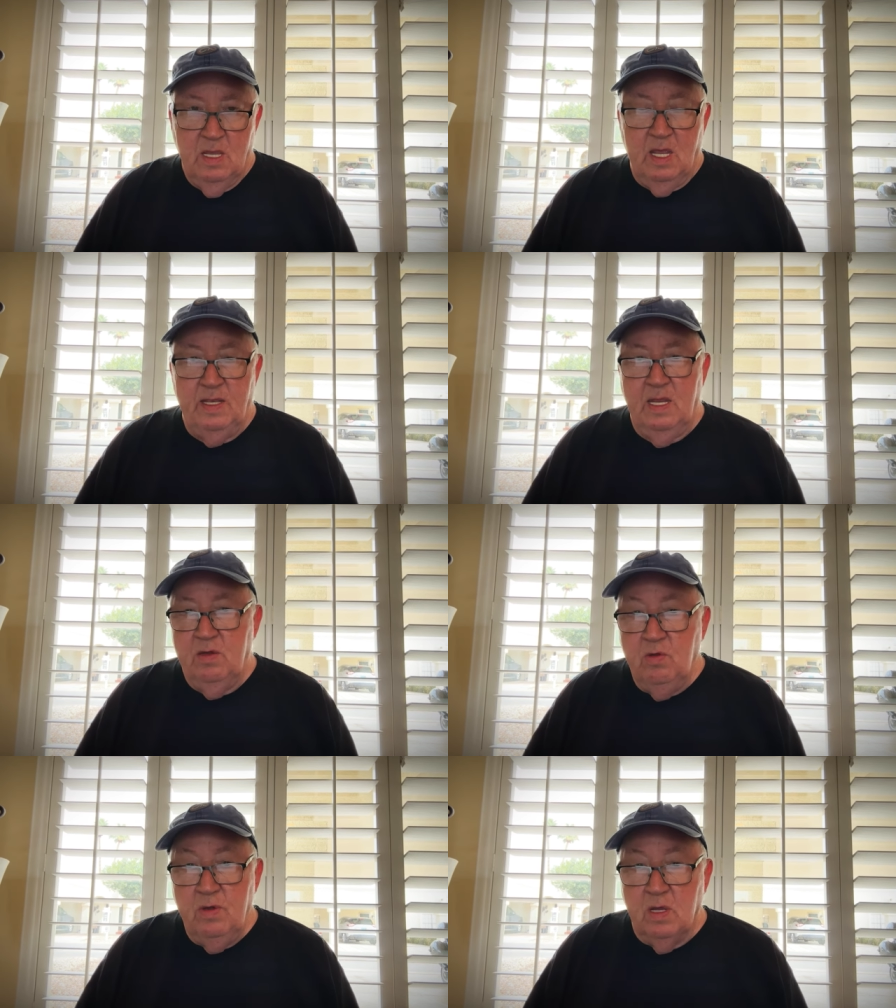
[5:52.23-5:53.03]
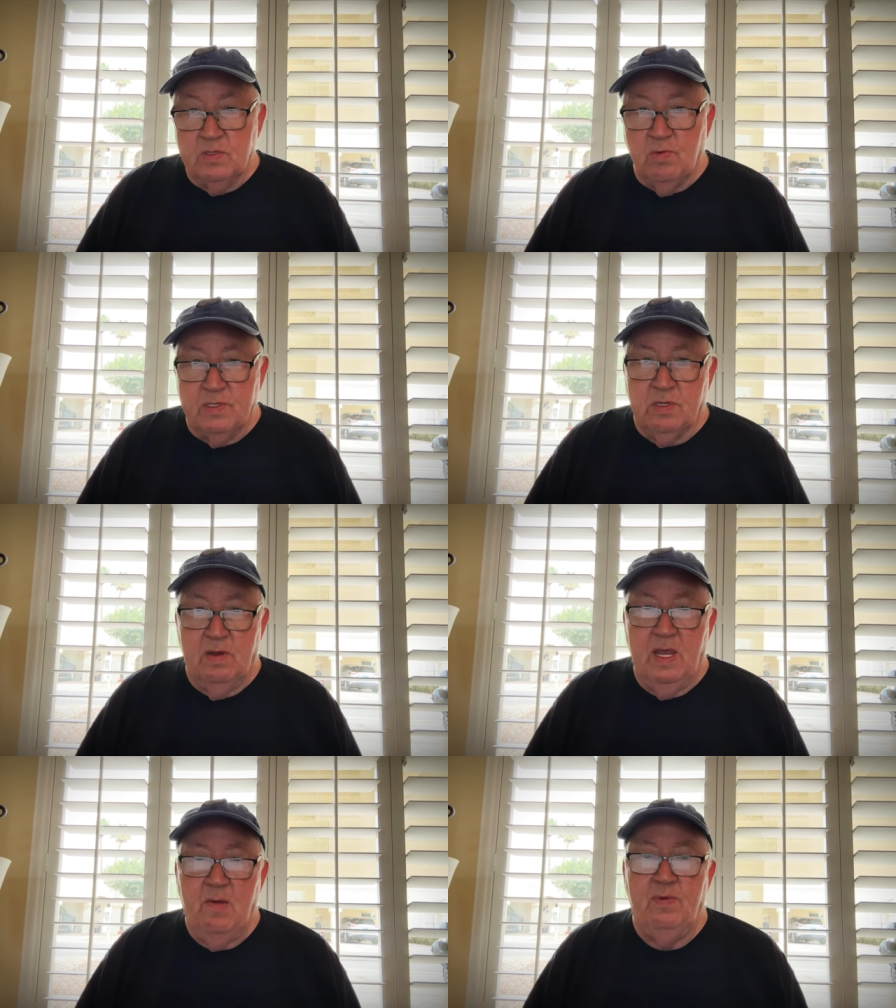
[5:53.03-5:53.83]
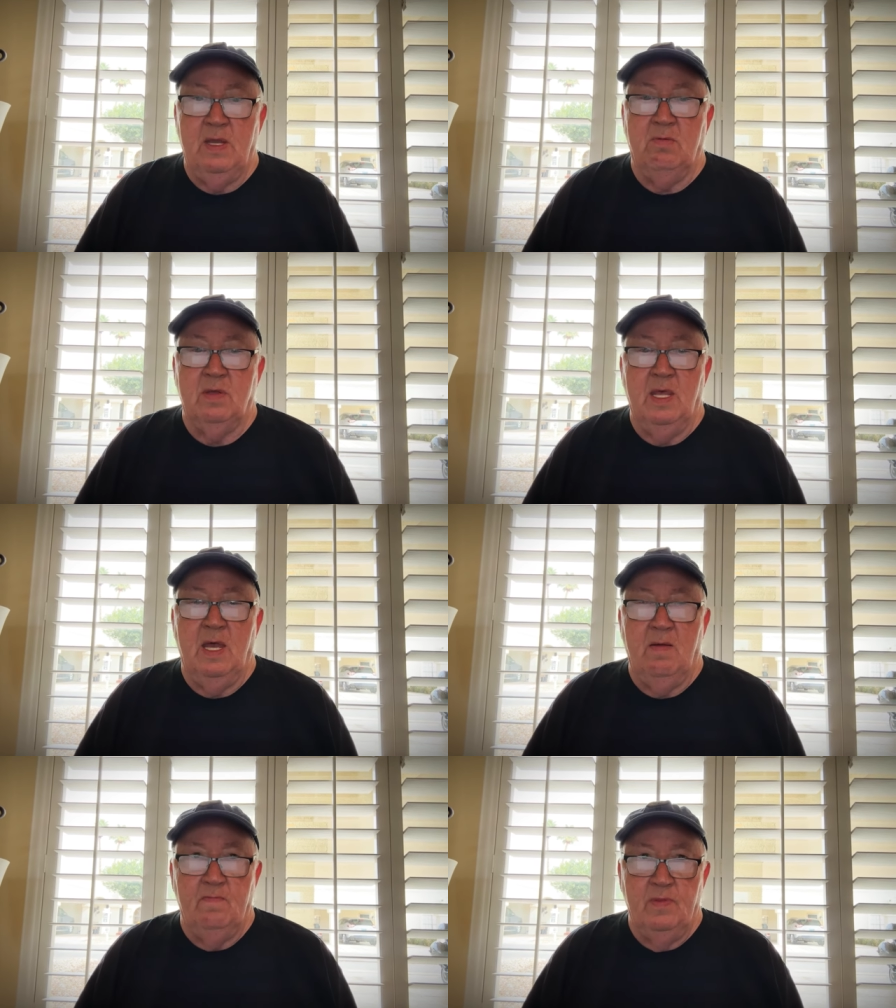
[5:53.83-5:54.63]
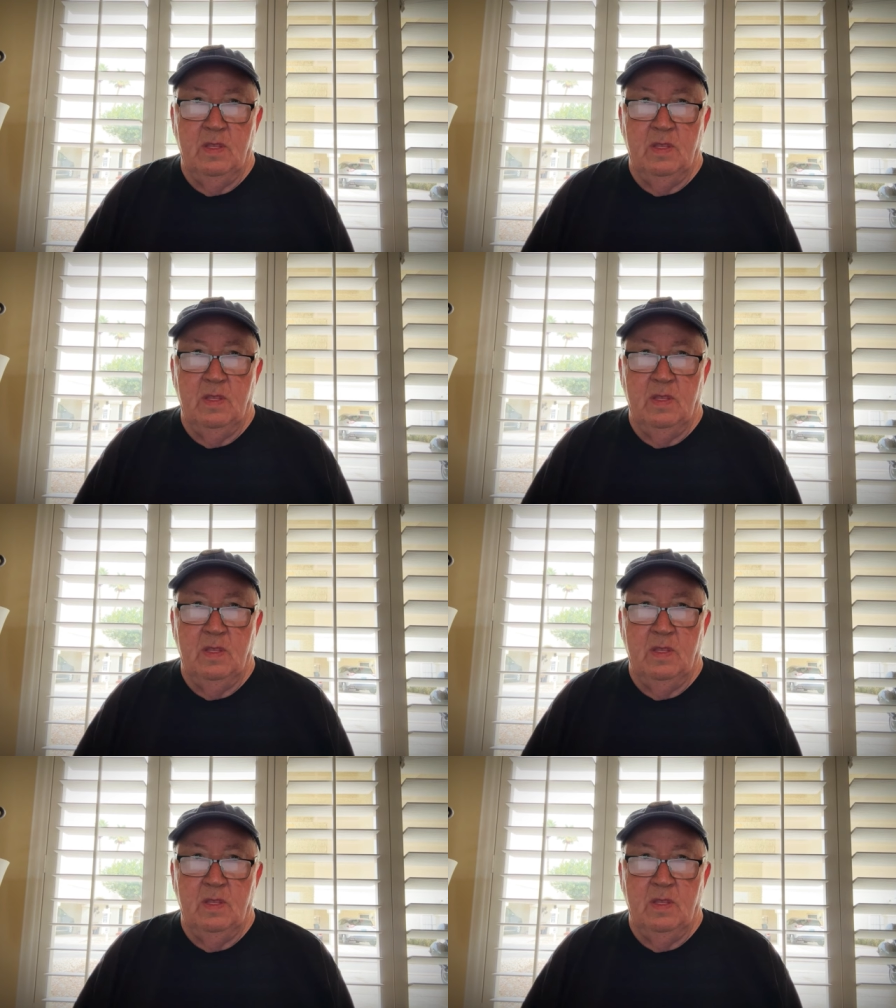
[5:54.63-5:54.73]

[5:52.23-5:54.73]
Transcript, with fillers: And then who knows what's going to happen after that.